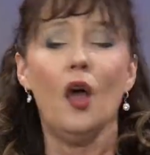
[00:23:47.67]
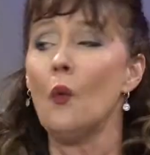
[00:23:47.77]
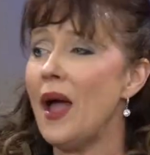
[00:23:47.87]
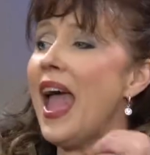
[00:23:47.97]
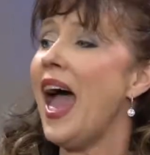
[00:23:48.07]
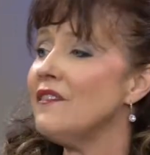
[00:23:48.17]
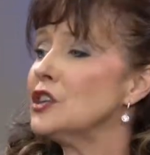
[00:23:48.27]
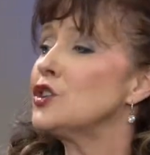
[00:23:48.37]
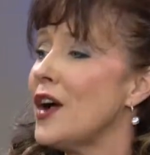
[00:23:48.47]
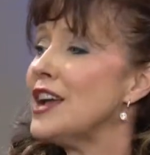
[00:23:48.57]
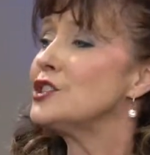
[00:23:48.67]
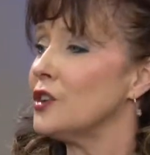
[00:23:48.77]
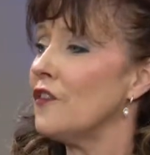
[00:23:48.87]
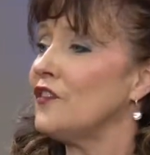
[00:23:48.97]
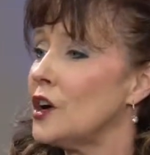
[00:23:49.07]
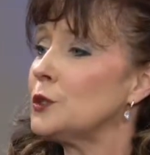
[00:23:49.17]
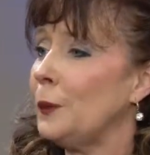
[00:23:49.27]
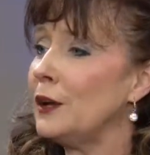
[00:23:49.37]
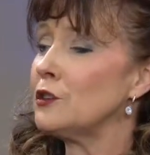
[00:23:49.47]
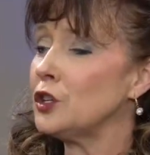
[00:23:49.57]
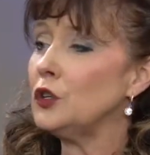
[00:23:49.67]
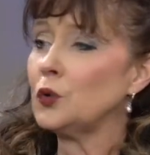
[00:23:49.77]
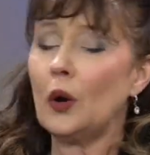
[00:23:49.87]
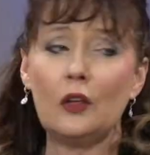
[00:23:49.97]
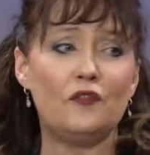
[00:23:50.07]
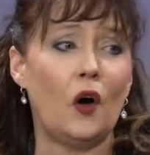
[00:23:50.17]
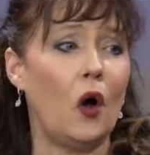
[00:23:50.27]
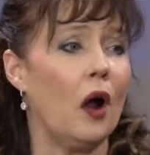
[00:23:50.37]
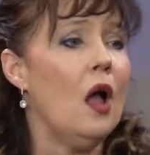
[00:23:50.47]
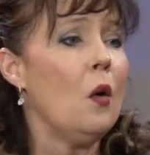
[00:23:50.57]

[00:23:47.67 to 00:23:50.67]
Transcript: We have a treasure of 1 Peter 2:24.